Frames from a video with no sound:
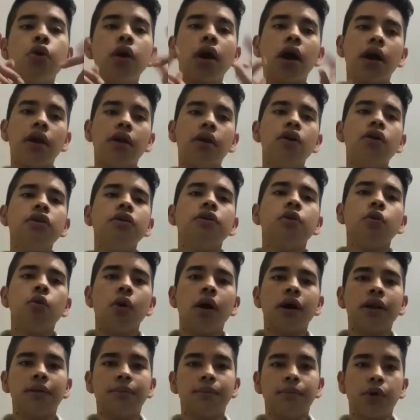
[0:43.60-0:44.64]
cannot
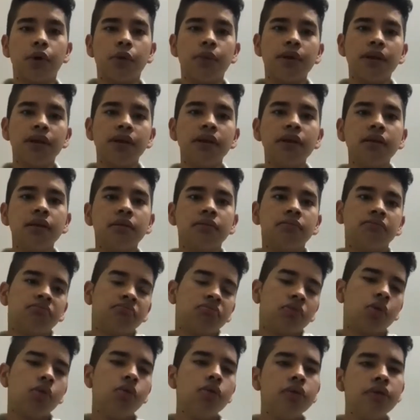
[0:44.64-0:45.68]
what's poverty?
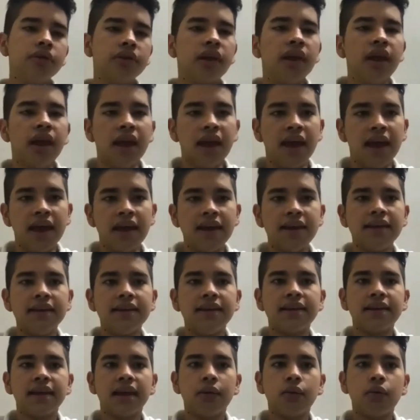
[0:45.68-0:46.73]
Good.
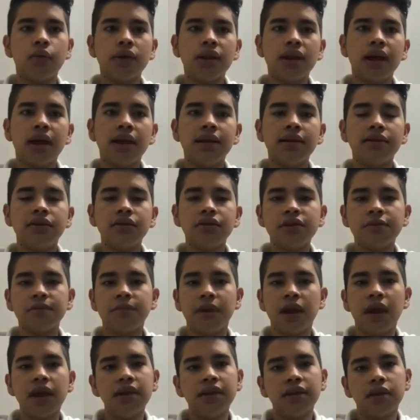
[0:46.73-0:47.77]
It will also
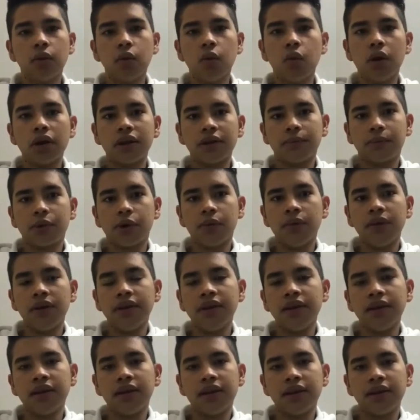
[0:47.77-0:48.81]
explain what
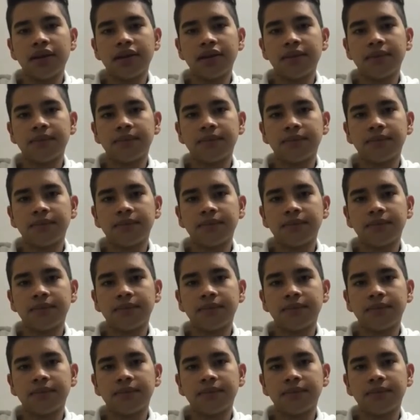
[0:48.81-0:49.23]
poverty is.